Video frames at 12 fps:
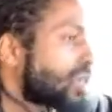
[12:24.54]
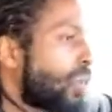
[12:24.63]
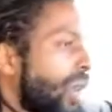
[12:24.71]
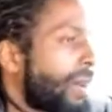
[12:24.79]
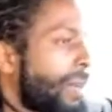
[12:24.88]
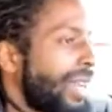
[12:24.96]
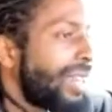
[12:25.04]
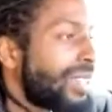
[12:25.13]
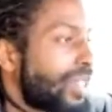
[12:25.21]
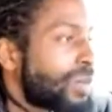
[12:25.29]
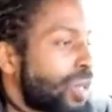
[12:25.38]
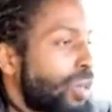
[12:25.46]
So what I might
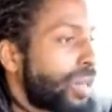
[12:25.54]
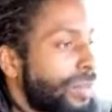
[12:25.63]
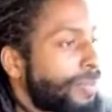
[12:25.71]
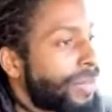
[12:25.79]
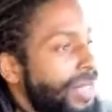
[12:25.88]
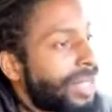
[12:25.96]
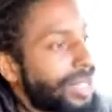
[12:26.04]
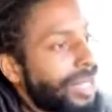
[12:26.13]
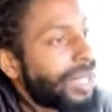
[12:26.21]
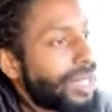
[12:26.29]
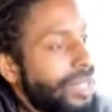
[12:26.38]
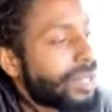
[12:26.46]
end up doing
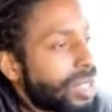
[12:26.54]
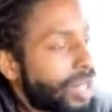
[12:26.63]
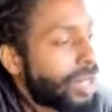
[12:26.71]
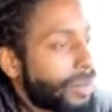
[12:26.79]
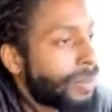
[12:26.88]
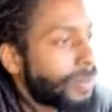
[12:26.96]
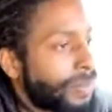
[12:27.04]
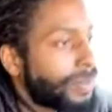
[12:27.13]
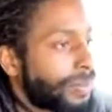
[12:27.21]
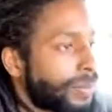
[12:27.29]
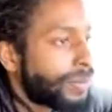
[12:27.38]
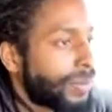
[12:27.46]
is
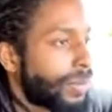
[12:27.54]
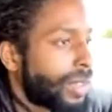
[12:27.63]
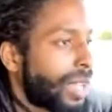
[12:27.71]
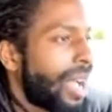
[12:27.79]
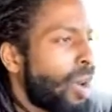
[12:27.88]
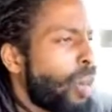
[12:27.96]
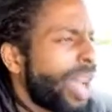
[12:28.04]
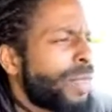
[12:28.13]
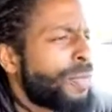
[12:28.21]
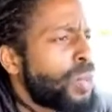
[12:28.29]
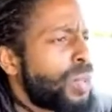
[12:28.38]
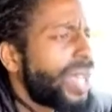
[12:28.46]
I'll wait a
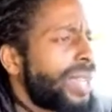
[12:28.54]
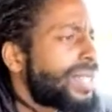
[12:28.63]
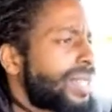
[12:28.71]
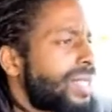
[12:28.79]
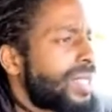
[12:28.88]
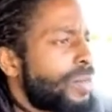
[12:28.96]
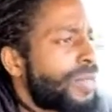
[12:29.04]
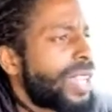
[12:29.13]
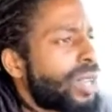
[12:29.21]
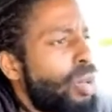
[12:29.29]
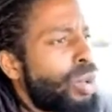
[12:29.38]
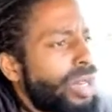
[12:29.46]
few days and see if
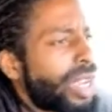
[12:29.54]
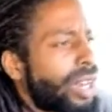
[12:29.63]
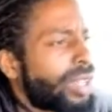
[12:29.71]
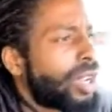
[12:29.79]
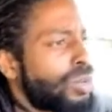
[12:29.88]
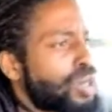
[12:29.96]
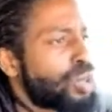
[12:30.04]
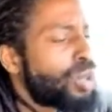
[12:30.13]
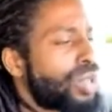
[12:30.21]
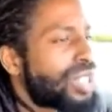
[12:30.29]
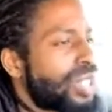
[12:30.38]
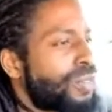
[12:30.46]
that corn kind of comes through,
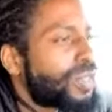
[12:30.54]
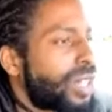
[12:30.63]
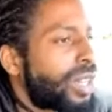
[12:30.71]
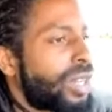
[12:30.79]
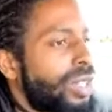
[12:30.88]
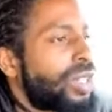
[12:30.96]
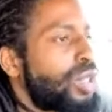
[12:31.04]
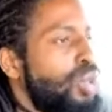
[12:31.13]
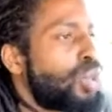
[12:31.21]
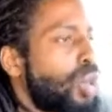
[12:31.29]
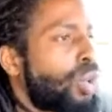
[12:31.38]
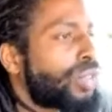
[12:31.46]
or see if the
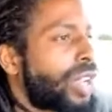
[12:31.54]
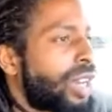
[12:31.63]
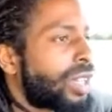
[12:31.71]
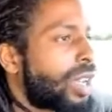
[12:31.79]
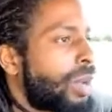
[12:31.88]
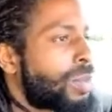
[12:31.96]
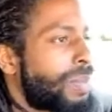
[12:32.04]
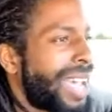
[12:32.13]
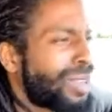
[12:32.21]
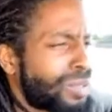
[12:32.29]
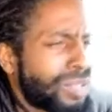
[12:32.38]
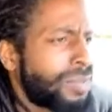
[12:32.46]
new growth kind of comes
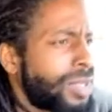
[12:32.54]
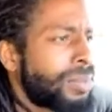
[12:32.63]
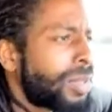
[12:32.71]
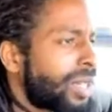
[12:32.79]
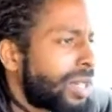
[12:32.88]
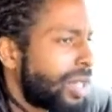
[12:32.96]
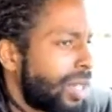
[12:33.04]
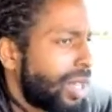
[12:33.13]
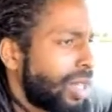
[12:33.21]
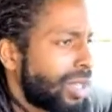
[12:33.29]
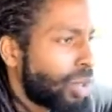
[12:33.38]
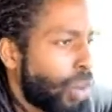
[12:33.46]
back or something. But
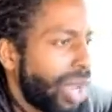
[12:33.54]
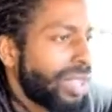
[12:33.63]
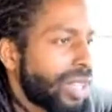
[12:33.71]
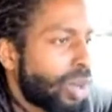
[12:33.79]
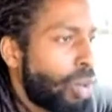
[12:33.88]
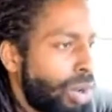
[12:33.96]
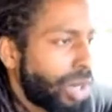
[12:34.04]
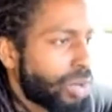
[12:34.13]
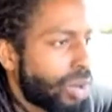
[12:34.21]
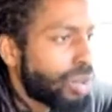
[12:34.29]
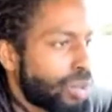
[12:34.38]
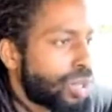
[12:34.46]
the way that corn
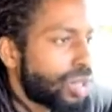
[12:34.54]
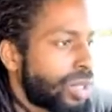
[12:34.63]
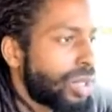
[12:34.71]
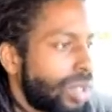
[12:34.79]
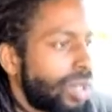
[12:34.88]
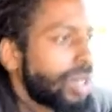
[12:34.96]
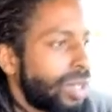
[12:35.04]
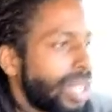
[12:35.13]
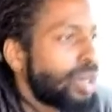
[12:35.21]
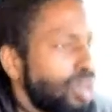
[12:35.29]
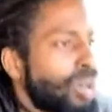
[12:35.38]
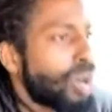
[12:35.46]
grows,
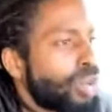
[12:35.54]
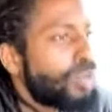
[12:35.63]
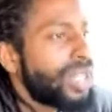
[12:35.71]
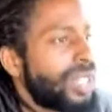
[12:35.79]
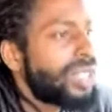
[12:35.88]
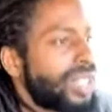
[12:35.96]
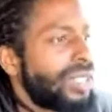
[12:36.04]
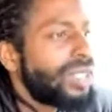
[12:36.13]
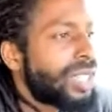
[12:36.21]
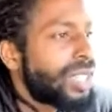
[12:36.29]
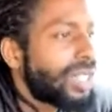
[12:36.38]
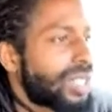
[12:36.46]
that new growth being dead
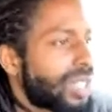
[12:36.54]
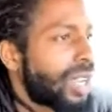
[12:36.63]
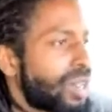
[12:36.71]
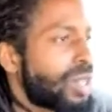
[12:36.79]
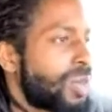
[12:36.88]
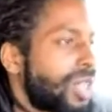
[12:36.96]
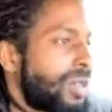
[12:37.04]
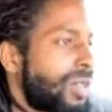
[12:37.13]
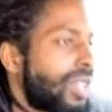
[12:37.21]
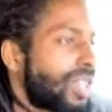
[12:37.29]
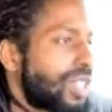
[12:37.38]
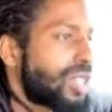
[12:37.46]
looking, it scares me.
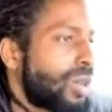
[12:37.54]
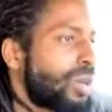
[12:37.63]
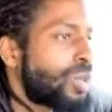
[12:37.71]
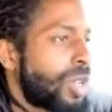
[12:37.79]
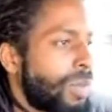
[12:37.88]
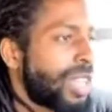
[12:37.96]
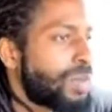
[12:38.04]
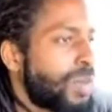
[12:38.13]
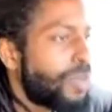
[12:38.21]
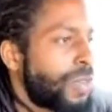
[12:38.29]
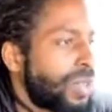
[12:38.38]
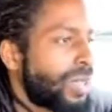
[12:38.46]
It concerns me. It makes me
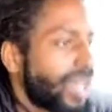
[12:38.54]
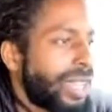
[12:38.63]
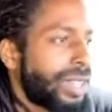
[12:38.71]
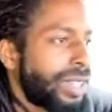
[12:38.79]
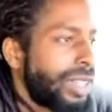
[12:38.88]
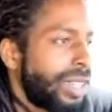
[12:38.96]
feel like